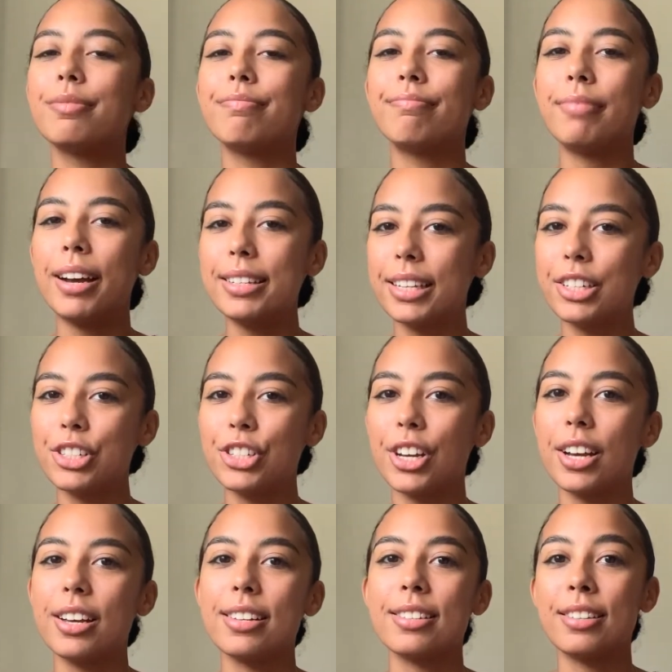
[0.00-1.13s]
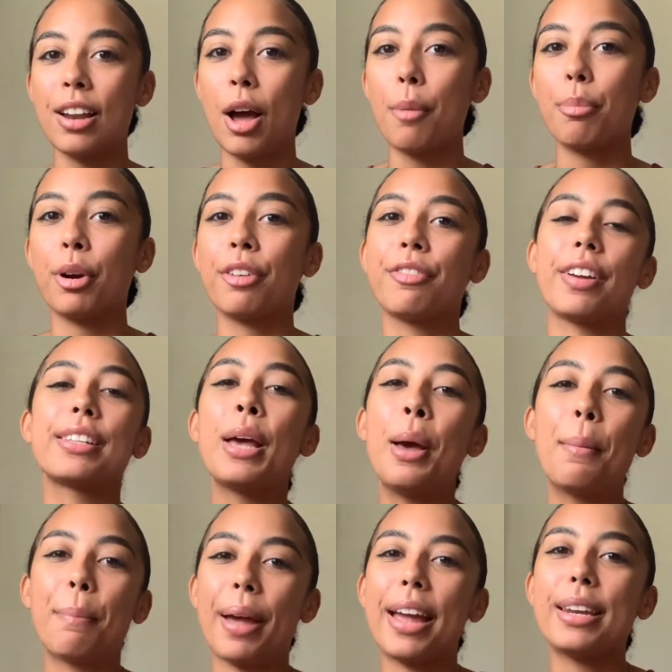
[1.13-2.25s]
My Darija is not perfect
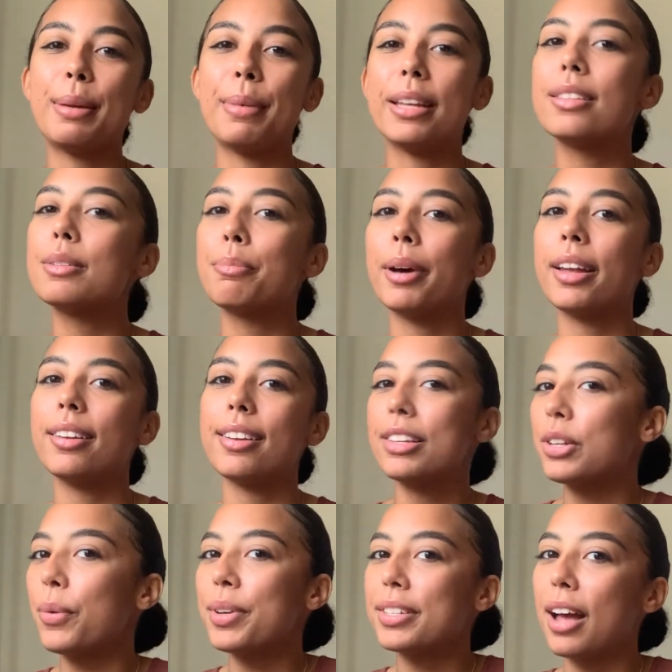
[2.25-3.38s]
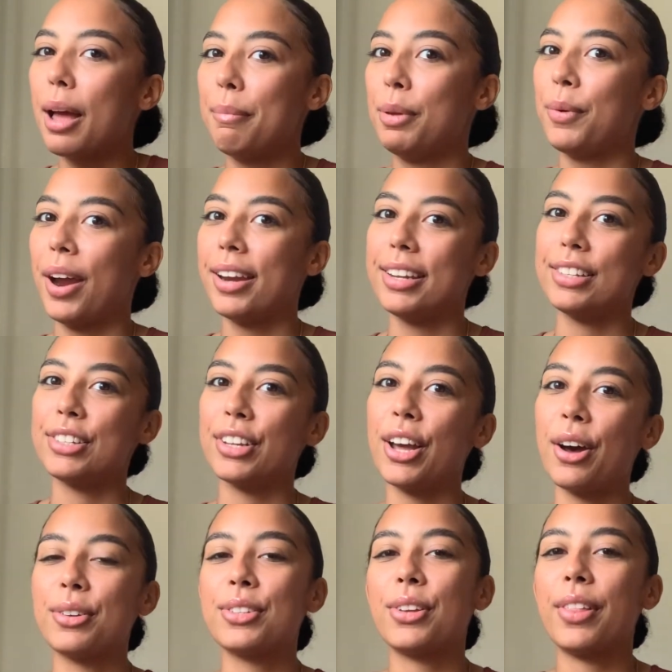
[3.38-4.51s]
by any means, but it's always got me where I need to go.
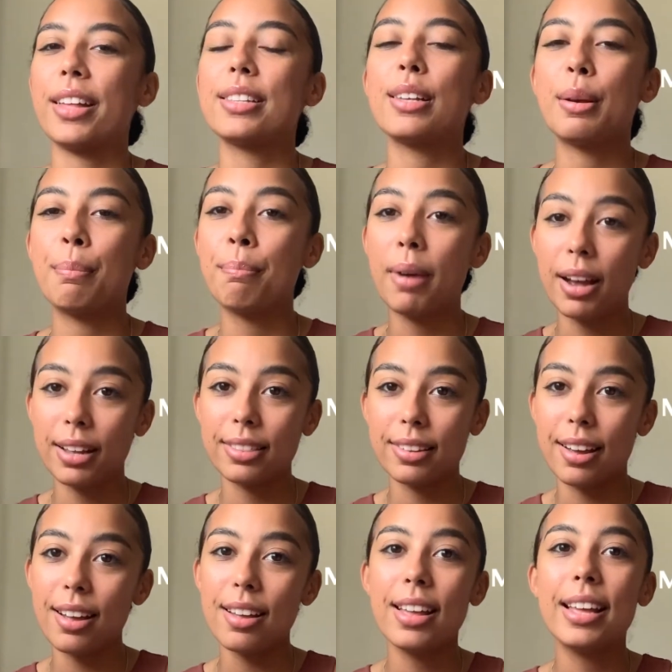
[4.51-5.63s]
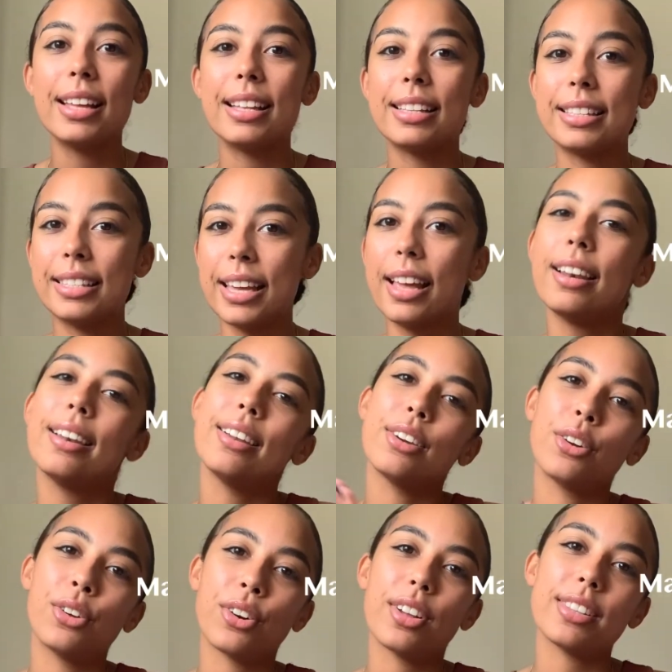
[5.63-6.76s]
So that's mahta diyal
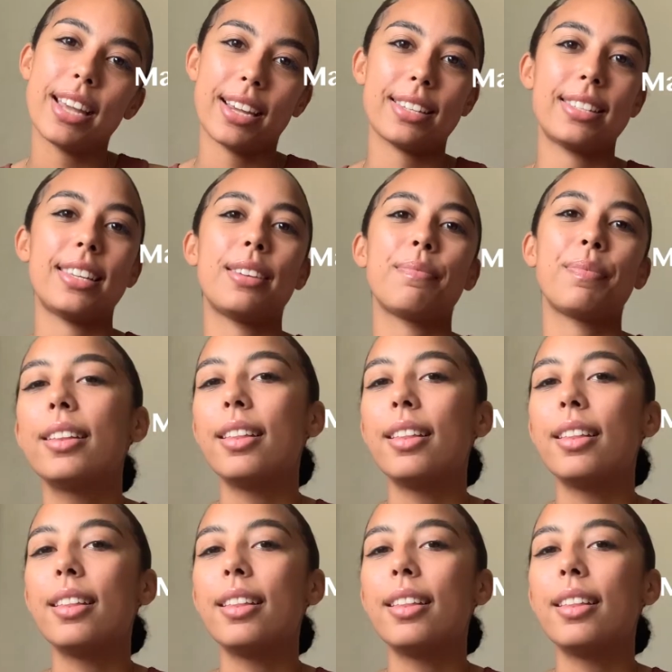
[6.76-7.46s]
grand taxi.